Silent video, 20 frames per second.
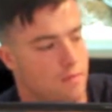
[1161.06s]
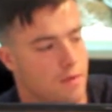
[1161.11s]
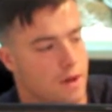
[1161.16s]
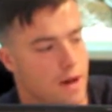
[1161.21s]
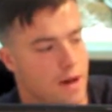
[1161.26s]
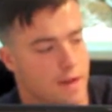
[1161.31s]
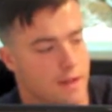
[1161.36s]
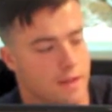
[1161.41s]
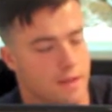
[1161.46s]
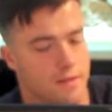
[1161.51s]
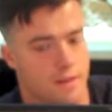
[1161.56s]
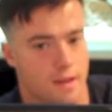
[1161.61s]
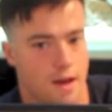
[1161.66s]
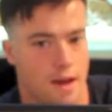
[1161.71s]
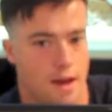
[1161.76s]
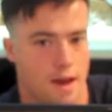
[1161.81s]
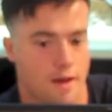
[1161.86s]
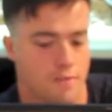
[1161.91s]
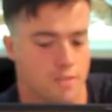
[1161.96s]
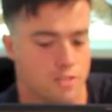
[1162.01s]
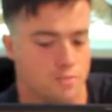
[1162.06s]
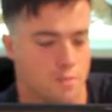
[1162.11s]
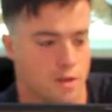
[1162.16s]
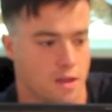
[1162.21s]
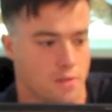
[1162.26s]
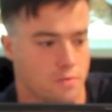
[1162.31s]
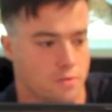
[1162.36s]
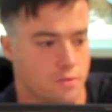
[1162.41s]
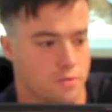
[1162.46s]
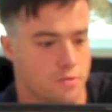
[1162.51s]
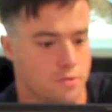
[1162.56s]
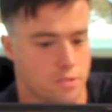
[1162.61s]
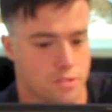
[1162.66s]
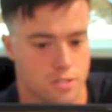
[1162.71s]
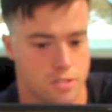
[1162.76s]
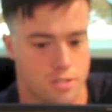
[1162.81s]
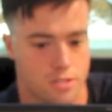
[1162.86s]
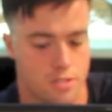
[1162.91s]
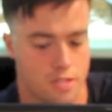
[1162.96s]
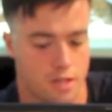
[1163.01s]
I have these bamboos
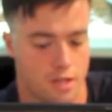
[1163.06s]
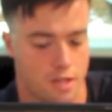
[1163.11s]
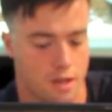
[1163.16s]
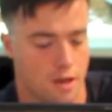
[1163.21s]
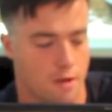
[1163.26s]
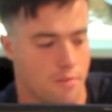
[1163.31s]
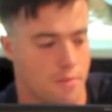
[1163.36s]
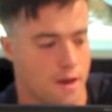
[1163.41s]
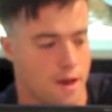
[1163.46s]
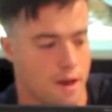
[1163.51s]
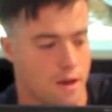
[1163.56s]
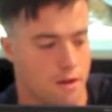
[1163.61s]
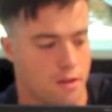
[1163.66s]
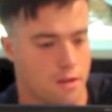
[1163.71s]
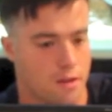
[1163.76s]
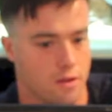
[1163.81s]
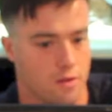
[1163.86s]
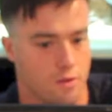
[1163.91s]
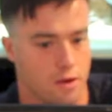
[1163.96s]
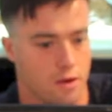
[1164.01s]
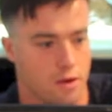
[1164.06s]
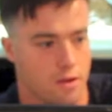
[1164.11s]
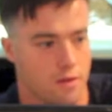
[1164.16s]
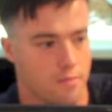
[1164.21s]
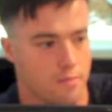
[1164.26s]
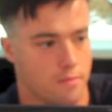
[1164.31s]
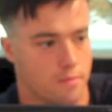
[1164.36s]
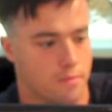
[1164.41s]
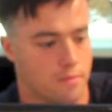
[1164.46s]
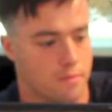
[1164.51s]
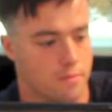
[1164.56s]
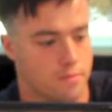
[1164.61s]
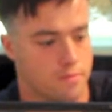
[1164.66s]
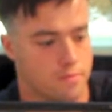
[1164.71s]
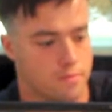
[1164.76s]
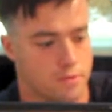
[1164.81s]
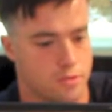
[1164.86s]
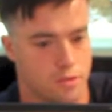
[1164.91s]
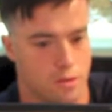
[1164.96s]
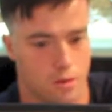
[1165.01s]
stick up out of the aquarium,
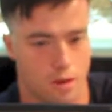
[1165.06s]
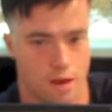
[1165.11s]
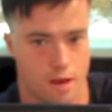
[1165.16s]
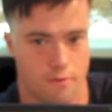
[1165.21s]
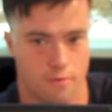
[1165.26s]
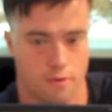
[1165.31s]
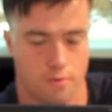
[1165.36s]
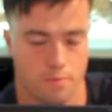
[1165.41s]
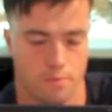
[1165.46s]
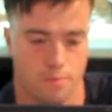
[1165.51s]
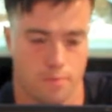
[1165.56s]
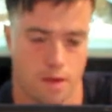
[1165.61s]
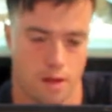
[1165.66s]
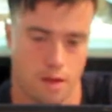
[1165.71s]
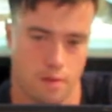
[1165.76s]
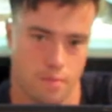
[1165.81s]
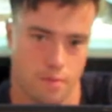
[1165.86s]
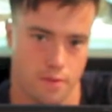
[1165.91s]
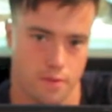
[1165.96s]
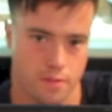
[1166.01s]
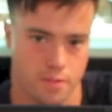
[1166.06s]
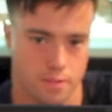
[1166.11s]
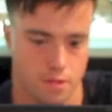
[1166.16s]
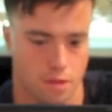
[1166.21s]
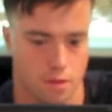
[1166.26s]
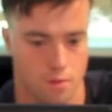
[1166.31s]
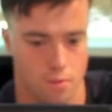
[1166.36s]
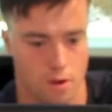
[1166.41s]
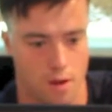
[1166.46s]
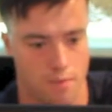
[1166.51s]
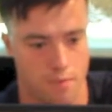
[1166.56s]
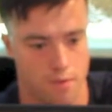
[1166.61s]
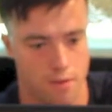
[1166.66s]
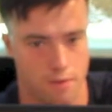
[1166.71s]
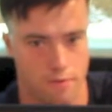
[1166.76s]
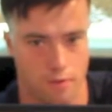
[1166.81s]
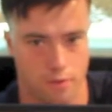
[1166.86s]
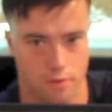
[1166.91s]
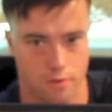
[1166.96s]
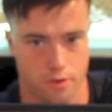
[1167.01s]
so I need to put this on when I put the
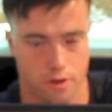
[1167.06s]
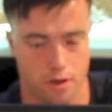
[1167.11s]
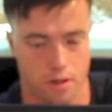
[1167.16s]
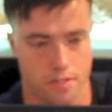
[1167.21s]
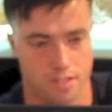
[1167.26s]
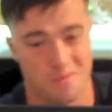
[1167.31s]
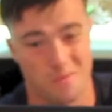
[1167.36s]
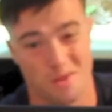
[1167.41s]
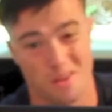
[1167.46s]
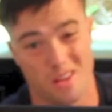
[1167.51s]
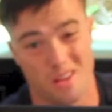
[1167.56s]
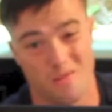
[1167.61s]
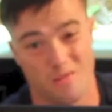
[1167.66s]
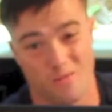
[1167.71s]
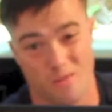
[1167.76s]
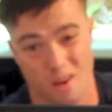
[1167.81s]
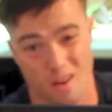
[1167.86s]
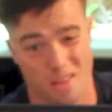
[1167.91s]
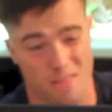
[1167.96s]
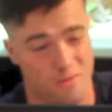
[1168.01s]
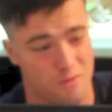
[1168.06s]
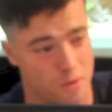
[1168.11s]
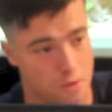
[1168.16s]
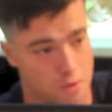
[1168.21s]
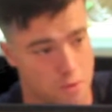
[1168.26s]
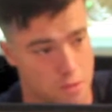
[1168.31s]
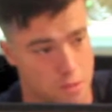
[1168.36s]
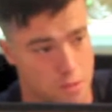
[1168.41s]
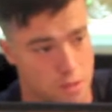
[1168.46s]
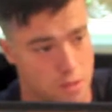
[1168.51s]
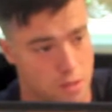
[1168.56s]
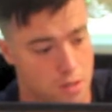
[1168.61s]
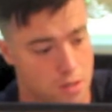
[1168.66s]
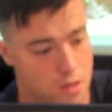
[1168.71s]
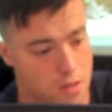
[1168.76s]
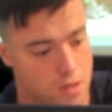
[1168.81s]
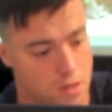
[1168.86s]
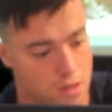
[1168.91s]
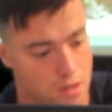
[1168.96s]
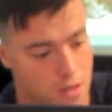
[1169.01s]
filter on, because I put it in front of the filter,
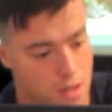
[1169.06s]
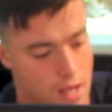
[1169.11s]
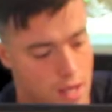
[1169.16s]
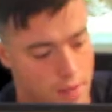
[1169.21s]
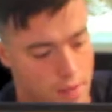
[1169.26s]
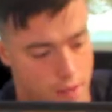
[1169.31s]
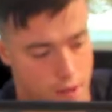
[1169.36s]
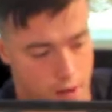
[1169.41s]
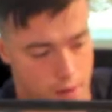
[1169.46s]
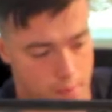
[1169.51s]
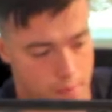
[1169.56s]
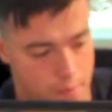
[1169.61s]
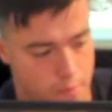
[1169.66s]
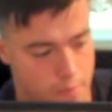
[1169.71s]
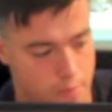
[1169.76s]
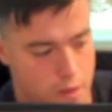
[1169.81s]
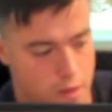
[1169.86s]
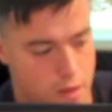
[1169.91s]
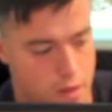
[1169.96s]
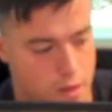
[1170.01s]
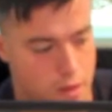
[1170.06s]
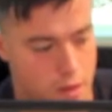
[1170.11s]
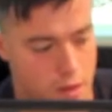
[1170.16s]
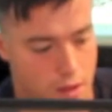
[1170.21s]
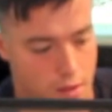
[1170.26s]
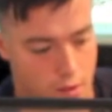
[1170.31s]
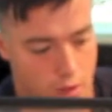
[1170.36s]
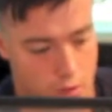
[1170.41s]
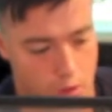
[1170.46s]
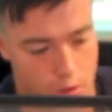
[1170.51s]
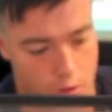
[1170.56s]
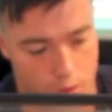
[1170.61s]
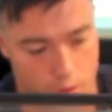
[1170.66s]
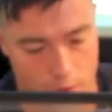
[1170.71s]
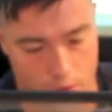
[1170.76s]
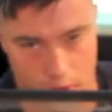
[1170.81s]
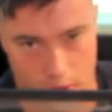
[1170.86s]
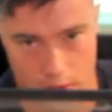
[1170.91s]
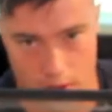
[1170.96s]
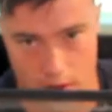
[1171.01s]
and then I put it in the hole
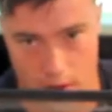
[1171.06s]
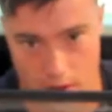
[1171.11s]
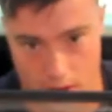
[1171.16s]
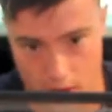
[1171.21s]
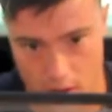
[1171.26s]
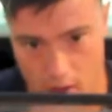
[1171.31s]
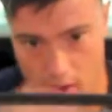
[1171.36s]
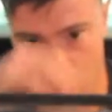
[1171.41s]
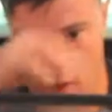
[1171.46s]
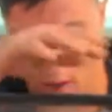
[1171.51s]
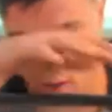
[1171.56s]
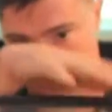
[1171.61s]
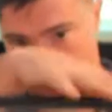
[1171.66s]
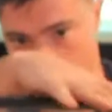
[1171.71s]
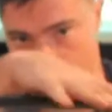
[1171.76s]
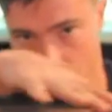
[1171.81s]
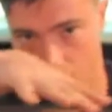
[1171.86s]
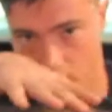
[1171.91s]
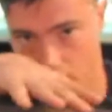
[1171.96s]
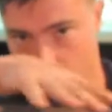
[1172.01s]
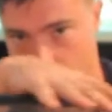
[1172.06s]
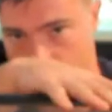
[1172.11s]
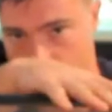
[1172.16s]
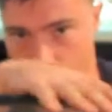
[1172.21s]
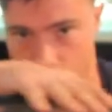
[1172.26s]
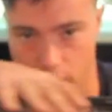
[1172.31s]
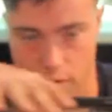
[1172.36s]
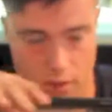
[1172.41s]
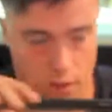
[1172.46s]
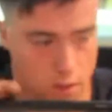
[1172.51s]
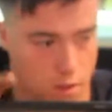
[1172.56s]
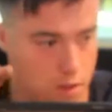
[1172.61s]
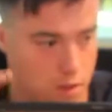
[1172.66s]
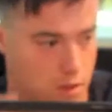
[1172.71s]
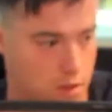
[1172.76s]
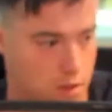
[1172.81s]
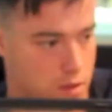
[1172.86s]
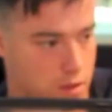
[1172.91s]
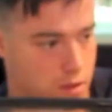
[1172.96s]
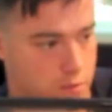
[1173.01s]
where the lid is for the
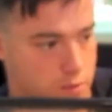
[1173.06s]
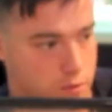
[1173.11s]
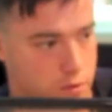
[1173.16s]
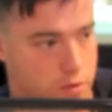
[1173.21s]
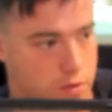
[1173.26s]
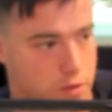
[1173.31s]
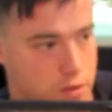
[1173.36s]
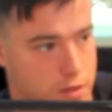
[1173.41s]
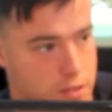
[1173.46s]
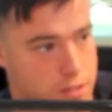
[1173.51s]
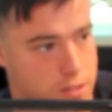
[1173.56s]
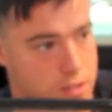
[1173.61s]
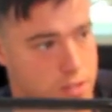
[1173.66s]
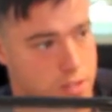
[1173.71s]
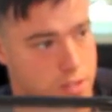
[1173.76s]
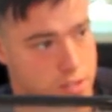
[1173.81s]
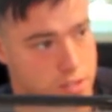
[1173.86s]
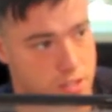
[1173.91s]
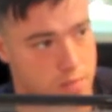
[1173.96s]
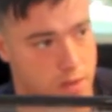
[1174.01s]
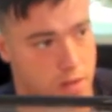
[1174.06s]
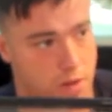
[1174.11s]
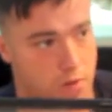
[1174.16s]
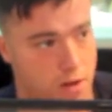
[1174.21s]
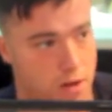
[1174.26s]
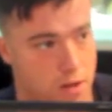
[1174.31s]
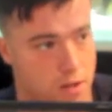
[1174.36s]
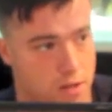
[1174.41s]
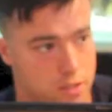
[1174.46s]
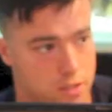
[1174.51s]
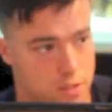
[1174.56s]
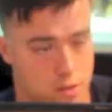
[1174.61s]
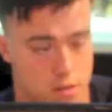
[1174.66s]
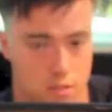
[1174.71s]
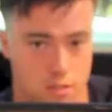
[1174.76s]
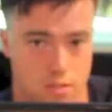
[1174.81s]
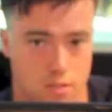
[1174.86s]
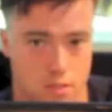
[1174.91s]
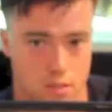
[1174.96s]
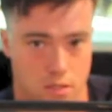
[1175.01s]
filter, because these are semi-aquatic, so
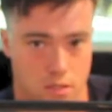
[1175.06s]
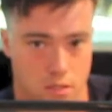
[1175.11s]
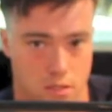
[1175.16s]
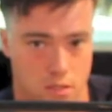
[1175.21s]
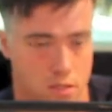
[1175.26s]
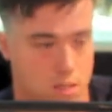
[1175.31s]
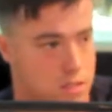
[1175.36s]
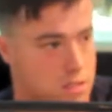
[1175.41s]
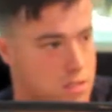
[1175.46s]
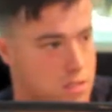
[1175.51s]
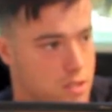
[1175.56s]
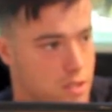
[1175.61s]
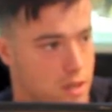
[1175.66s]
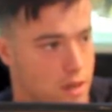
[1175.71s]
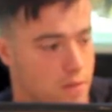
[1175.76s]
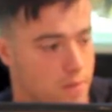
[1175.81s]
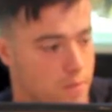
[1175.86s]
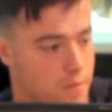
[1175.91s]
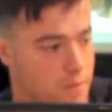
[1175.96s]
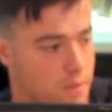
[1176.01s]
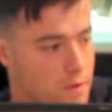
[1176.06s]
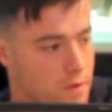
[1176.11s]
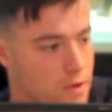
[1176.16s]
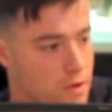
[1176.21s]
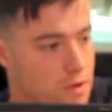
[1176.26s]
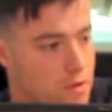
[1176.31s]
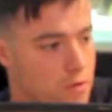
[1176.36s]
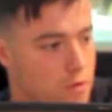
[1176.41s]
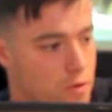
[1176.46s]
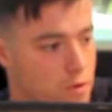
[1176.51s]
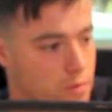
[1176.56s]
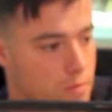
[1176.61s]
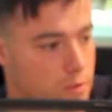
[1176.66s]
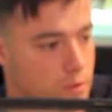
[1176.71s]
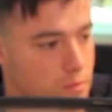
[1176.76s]
these stick up in the room.